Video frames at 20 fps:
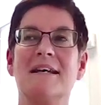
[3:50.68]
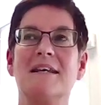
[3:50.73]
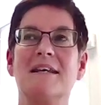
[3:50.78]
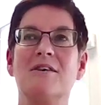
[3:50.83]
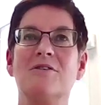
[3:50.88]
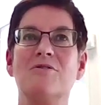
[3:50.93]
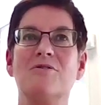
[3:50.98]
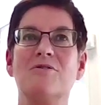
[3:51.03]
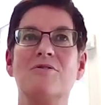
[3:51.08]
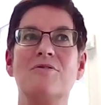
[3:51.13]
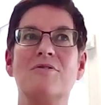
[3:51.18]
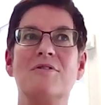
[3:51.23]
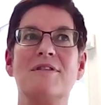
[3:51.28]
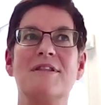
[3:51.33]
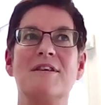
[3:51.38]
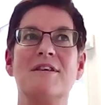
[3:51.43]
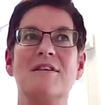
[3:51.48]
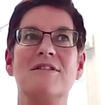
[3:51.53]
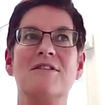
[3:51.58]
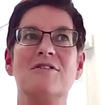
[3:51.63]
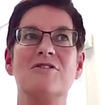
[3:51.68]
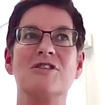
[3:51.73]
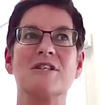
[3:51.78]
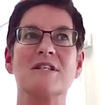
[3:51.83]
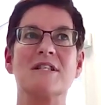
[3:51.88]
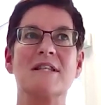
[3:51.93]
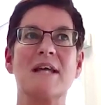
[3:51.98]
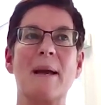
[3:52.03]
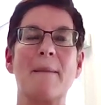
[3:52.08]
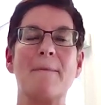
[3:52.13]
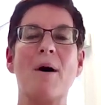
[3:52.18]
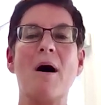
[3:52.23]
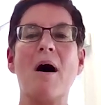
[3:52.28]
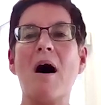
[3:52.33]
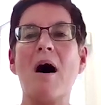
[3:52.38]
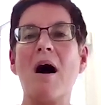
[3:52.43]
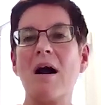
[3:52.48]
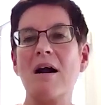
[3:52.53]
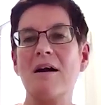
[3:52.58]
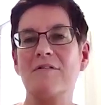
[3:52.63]
they're just like
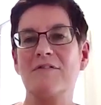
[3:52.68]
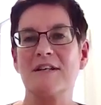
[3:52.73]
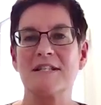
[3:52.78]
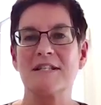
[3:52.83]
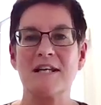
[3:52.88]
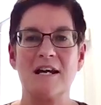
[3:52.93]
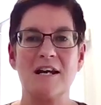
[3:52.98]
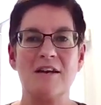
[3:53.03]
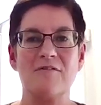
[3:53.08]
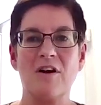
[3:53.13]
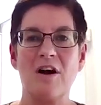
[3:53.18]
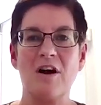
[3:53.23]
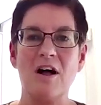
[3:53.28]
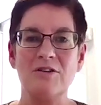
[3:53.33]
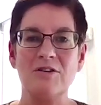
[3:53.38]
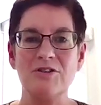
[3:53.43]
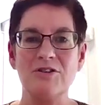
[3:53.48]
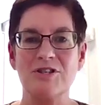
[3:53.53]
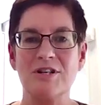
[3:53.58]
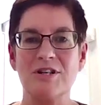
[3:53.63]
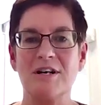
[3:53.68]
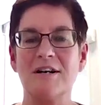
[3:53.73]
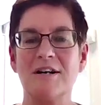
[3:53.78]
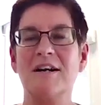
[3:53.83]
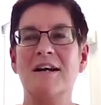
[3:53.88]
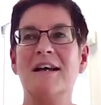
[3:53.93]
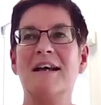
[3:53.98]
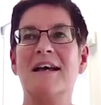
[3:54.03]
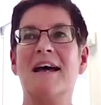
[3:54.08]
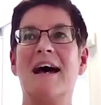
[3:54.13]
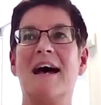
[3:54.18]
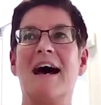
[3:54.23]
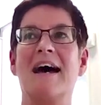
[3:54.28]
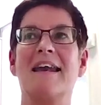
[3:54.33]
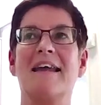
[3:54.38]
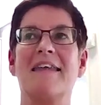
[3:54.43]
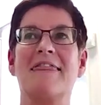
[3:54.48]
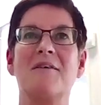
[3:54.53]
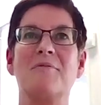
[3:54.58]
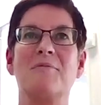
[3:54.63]
part of this kind of culture.
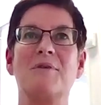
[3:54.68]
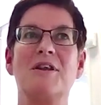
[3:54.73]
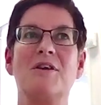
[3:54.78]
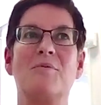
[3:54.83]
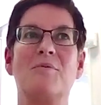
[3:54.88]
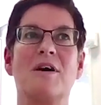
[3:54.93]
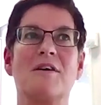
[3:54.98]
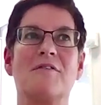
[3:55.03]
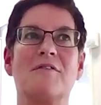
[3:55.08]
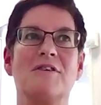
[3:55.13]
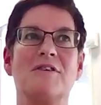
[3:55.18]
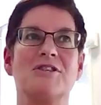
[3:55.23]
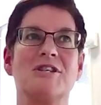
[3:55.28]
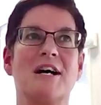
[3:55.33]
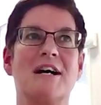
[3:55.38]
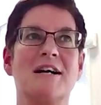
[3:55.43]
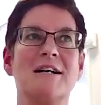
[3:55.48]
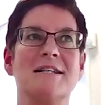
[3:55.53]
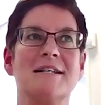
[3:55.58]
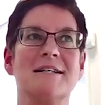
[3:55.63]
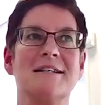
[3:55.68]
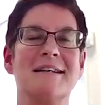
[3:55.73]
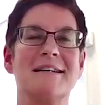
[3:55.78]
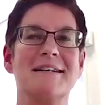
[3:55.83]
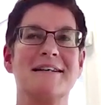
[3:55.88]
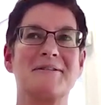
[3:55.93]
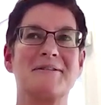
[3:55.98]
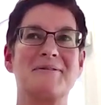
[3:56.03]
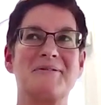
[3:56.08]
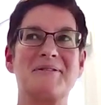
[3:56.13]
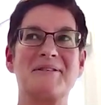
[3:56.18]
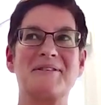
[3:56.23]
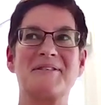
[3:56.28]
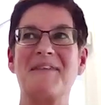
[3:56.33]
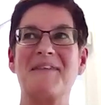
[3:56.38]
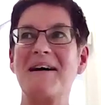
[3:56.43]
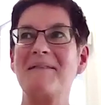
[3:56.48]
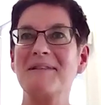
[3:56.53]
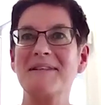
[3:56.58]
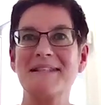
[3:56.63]
And I think when you work for a charity like Scottish
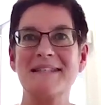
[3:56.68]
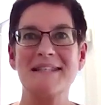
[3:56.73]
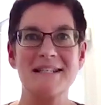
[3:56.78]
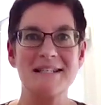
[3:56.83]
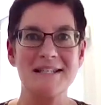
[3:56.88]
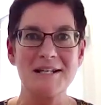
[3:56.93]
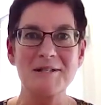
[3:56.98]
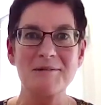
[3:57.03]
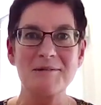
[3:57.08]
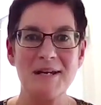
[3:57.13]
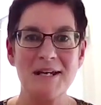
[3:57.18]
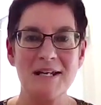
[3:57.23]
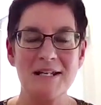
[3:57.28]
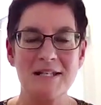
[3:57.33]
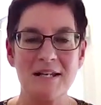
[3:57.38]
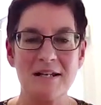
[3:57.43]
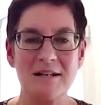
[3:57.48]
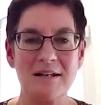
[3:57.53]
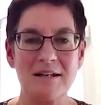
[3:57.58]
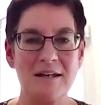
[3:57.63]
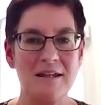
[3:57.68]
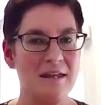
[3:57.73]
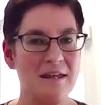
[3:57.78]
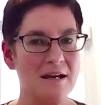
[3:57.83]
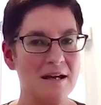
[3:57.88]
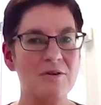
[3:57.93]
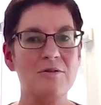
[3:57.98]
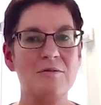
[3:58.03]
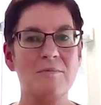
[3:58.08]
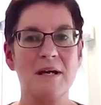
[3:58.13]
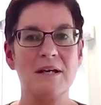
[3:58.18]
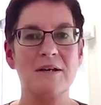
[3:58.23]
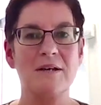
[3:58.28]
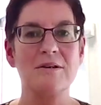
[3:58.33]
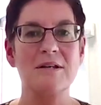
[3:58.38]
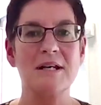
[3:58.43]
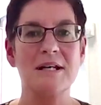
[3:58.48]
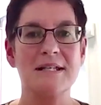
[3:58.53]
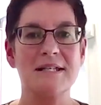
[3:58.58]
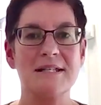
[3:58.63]
Families, it does make you suddenly think, oh my
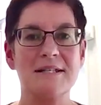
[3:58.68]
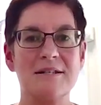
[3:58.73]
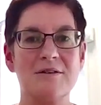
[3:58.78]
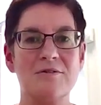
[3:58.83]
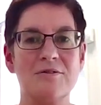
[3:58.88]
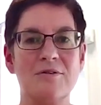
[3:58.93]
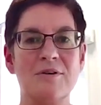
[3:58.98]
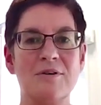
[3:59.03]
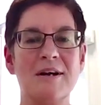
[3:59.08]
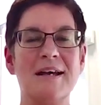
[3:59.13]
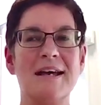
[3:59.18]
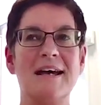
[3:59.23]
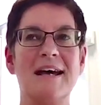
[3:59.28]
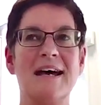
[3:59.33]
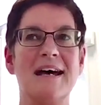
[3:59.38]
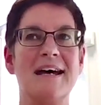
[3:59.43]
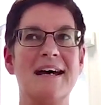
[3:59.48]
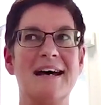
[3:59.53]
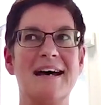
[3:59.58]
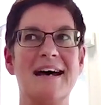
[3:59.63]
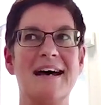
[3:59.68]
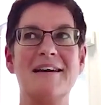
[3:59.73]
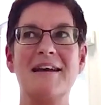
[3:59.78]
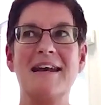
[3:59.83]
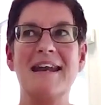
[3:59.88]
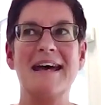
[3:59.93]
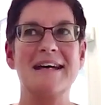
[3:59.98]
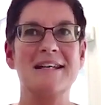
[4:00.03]
goodness, and